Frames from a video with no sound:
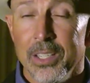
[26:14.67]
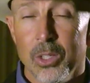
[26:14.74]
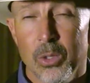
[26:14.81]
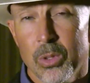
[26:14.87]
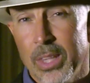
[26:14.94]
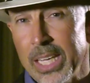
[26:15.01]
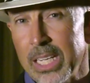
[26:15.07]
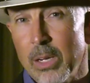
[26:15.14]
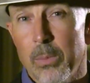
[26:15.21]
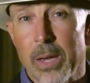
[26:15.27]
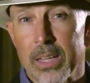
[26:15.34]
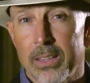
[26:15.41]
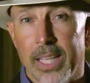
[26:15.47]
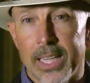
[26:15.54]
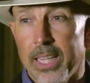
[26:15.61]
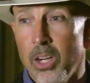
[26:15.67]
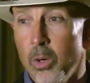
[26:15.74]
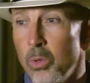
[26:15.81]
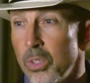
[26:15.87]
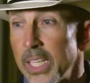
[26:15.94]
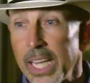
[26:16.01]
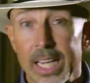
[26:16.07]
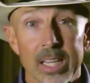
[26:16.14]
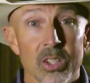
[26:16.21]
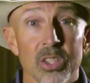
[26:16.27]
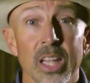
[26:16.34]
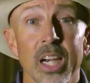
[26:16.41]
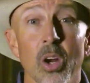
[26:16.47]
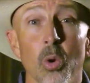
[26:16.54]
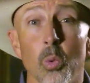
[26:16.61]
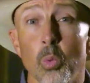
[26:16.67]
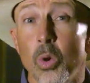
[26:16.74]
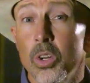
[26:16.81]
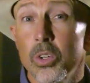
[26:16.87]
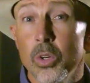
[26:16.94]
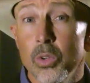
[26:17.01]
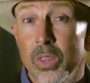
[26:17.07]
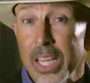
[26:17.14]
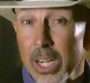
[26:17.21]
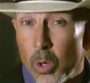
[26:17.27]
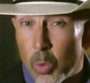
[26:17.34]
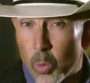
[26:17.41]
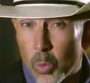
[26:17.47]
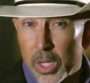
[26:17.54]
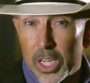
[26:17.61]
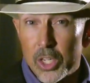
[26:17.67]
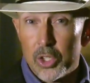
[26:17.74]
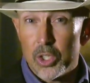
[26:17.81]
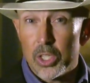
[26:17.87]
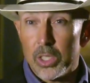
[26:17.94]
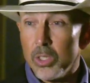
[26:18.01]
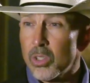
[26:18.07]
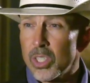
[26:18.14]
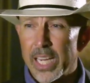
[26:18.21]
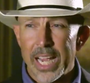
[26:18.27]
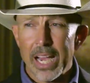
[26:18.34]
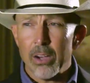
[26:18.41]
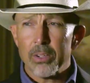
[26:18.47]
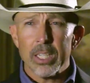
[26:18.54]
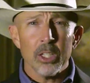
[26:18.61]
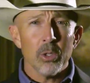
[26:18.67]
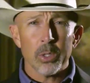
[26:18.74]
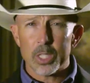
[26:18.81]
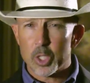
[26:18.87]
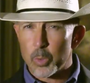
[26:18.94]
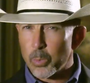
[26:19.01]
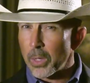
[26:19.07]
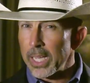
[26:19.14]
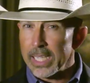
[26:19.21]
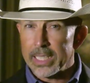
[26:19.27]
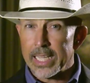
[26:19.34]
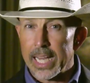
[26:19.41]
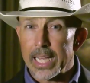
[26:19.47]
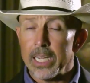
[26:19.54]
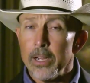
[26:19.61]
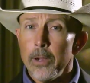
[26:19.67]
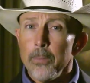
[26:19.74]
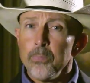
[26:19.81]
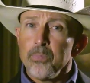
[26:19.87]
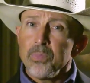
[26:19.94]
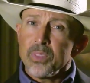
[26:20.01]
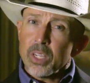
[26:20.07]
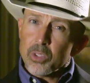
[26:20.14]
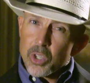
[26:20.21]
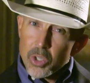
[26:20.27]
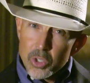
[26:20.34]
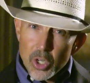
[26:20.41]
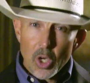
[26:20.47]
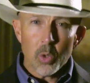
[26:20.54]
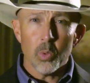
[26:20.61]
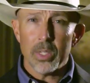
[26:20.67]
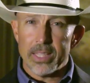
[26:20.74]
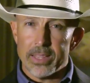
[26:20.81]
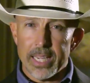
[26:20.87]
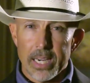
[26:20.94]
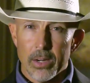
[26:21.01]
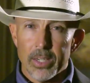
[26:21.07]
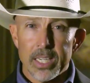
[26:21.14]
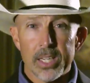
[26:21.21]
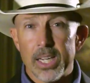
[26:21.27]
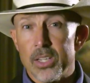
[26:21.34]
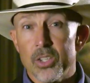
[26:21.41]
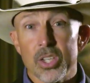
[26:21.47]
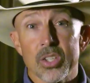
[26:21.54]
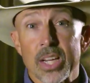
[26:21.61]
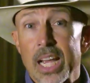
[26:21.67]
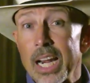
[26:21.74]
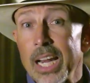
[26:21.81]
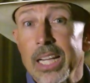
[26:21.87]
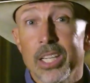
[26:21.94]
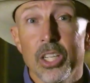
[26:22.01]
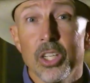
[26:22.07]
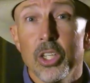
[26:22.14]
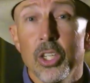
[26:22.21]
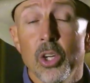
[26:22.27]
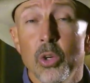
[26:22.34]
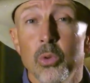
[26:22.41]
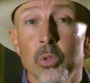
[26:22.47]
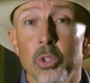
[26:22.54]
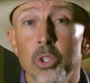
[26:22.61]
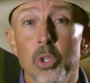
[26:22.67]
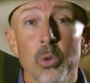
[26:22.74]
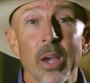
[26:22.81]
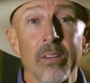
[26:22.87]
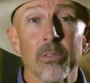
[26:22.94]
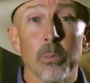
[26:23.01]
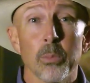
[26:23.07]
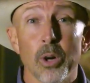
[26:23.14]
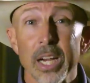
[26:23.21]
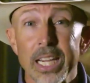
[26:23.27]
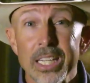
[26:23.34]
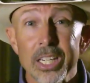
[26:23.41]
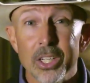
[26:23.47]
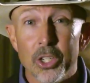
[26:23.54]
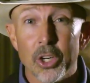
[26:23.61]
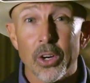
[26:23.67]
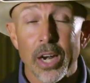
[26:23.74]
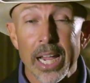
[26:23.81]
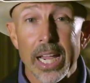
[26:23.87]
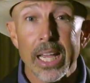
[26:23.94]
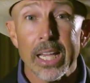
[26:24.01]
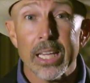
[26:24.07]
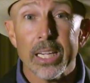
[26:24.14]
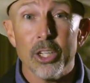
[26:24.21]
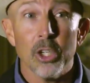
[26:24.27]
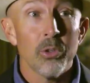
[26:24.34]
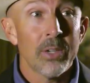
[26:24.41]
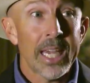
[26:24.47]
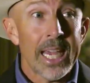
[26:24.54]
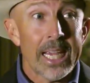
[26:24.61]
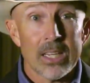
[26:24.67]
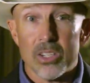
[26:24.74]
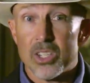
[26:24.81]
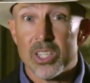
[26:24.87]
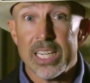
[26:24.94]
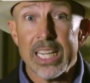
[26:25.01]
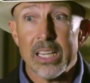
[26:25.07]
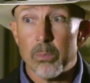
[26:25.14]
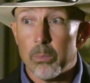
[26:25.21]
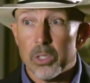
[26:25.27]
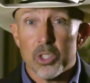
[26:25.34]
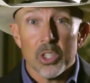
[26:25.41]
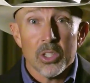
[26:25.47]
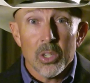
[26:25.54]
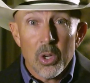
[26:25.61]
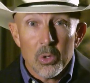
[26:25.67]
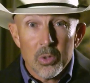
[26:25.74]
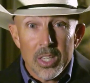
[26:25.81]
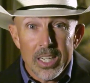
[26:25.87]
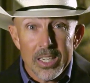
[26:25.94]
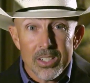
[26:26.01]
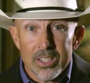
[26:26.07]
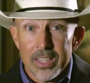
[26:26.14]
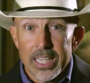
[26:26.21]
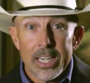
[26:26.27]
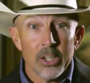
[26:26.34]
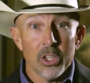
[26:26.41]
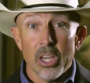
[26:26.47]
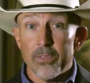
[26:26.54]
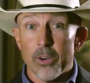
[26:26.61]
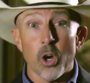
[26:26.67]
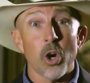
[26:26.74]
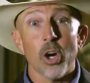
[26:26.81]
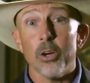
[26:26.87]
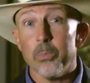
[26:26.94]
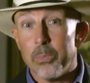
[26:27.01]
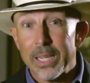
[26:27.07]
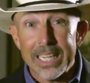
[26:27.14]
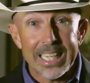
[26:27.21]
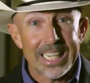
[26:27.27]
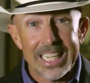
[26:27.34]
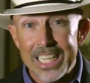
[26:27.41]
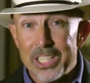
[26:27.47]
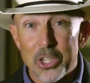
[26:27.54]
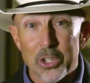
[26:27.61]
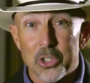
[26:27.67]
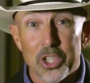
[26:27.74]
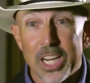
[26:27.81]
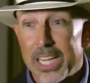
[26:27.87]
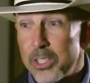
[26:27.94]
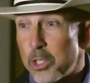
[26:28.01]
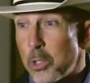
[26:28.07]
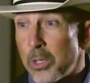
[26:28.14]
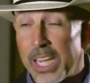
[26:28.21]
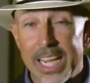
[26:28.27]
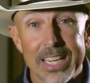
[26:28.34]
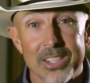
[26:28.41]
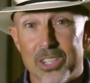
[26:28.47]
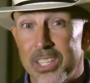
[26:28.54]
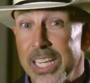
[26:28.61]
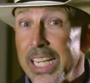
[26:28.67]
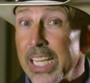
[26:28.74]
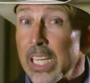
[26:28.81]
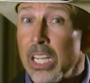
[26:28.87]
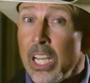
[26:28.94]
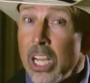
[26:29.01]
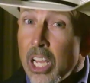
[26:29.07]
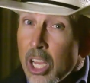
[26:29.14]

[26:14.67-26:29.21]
You think about that. They don't guess, they don't wonder, they don't wish. You say, How can you explain that? There's a knowing there. It's just kind of like, you know, you have a brain in your head, you can't see it, but you know that it's there. You have a heart beating in your chest, you can't see it,